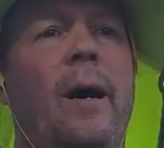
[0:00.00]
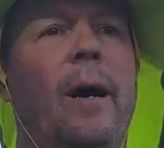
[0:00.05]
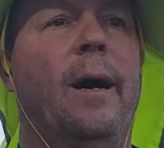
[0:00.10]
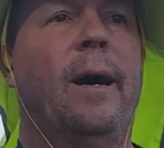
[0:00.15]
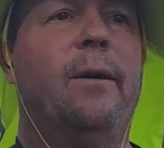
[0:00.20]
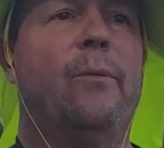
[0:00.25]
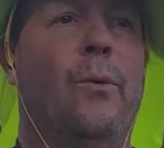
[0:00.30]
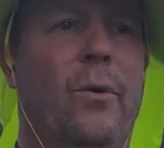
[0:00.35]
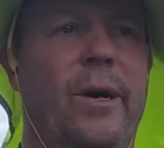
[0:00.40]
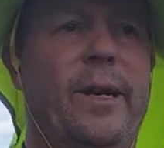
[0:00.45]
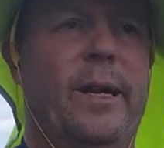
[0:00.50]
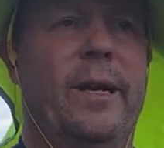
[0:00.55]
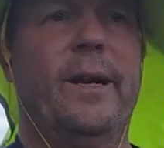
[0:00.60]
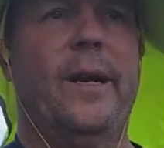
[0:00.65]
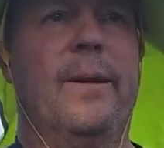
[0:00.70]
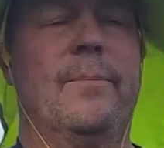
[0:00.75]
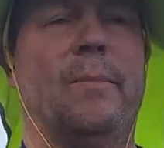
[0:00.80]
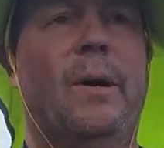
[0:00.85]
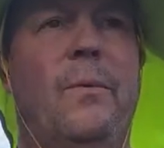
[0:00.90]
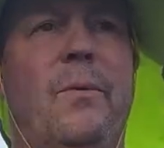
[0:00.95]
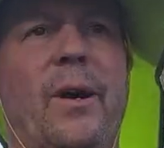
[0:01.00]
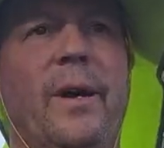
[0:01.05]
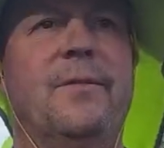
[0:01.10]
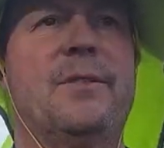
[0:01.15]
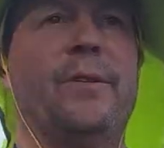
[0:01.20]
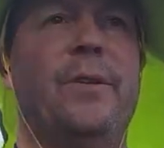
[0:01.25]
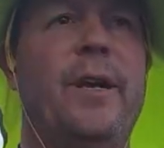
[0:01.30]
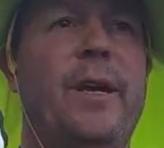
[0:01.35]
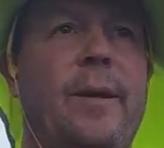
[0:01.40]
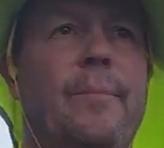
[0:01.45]
Uh, one, I got my
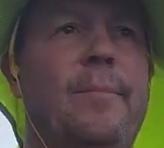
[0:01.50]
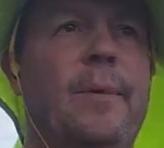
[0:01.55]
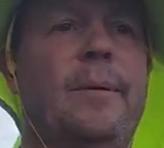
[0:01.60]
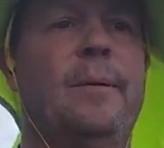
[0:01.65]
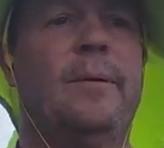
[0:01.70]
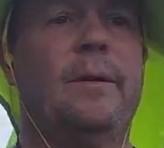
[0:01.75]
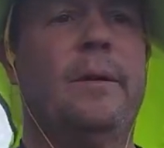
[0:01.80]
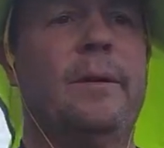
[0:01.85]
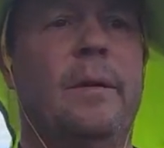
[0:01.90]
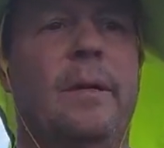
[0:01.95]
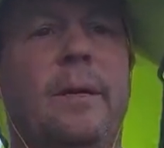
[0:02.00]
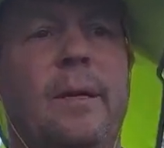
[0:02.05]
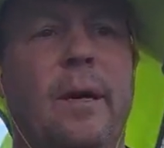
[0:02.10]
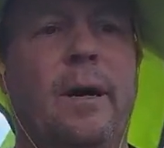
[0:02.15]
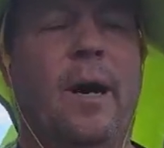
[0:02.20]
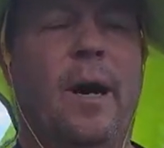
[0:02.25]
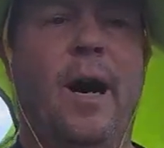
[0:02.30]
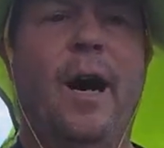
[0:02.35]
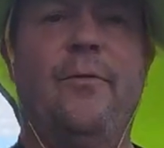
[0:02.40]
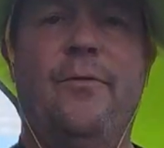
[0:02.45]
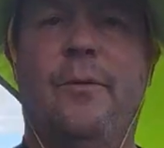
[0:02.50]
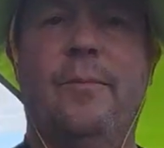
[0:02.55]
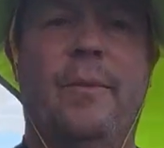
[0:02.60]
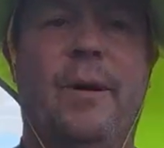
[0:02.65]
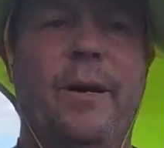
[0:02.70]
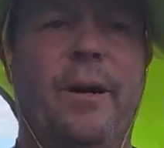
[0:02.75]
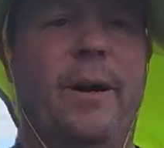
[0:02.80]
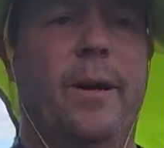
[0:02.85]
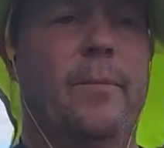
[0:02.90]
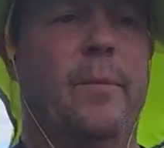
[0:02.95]
wife's name off of
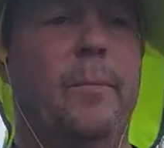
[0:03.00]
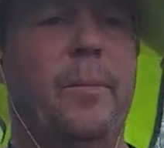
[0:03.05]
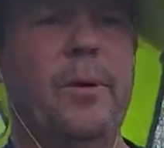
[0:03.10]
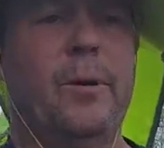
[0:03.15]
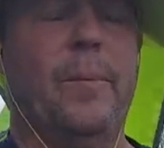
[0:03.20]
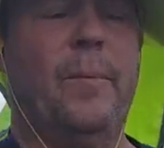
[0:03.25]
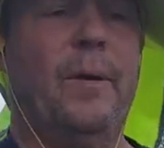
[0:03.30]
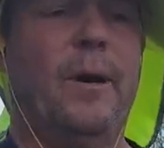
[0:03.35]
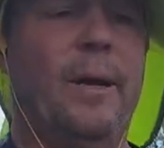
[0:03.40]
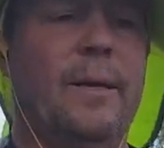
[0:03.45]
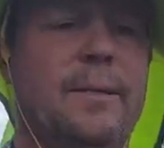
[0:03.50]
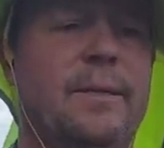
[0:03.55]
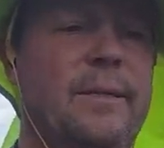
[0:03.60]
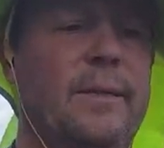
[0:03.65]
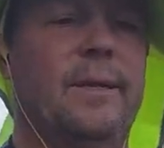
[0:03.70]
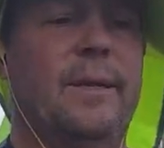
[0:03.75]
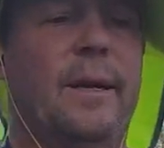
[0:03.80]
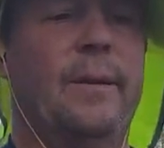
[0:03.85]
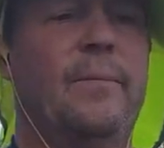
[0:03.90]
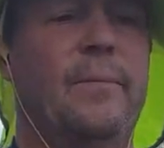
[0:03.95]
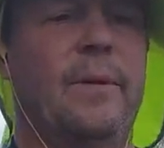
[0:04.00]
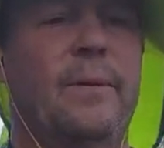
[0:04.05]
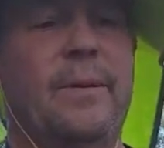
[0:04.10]
my automobile policy, and I